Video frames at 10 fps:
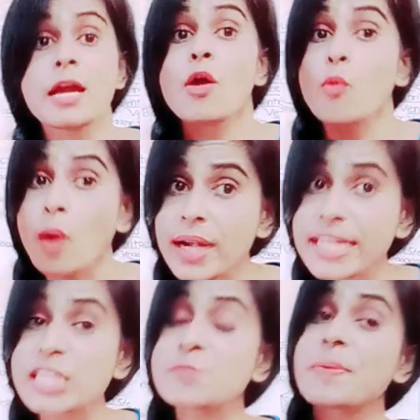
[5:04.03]
What
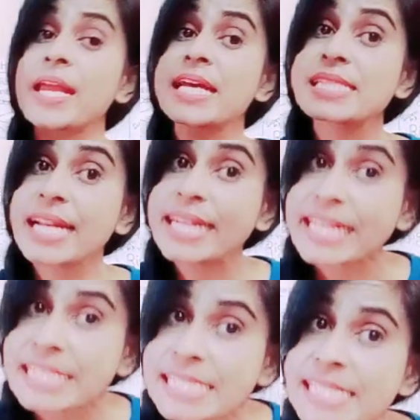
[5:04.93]
is present
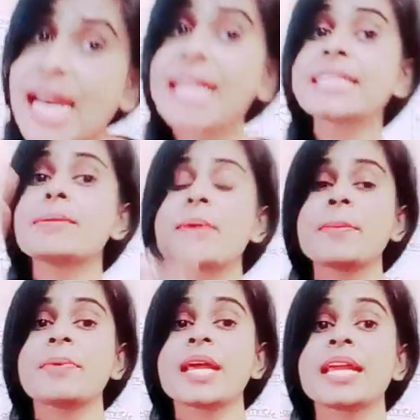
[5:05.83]
inside the
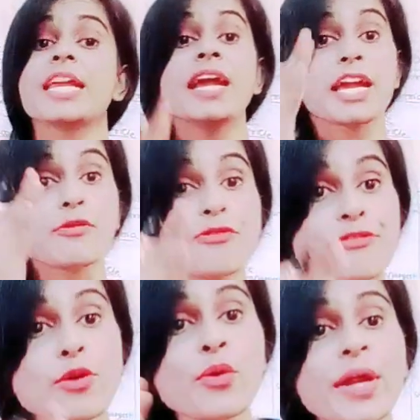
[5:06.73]
membrane? A
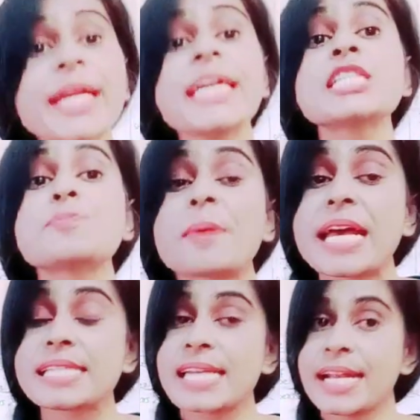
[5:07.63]
fluid is
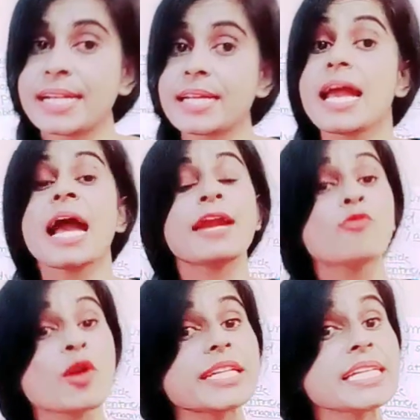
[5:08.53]
present. And
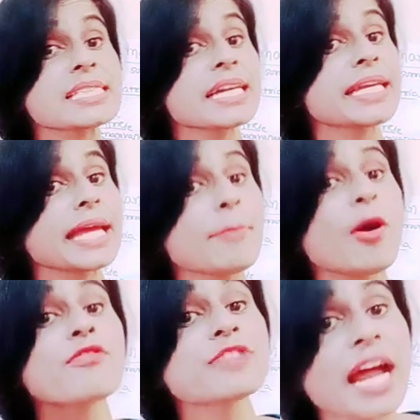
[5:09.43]
what is the name
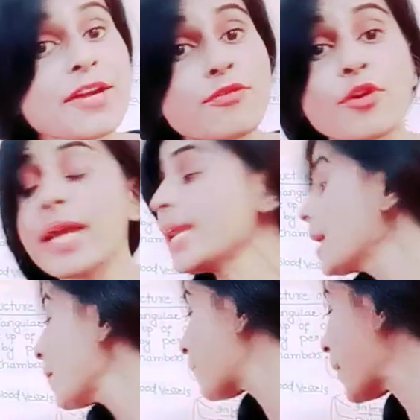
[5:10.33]
of that fluid?
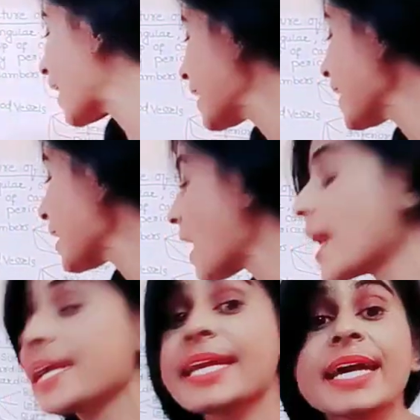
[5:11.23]

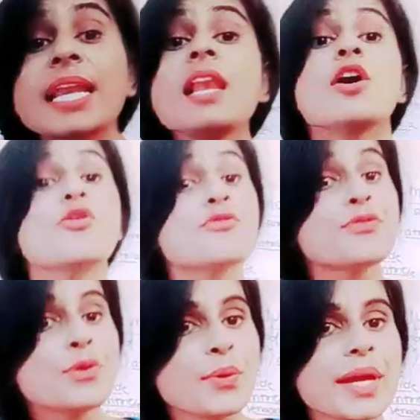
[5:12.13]
Pericardial
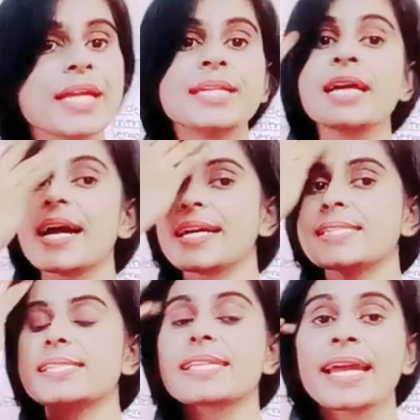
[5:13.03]
fluid,
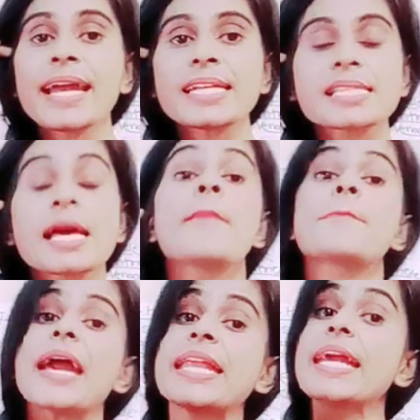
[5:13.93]
guys. Yes,
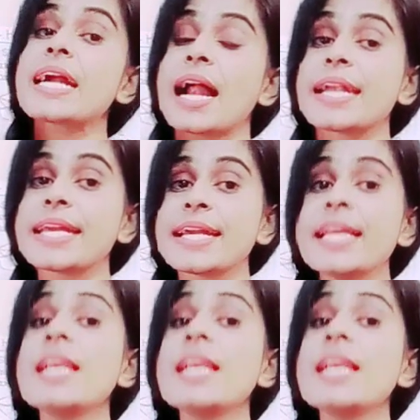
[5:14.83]
pericardial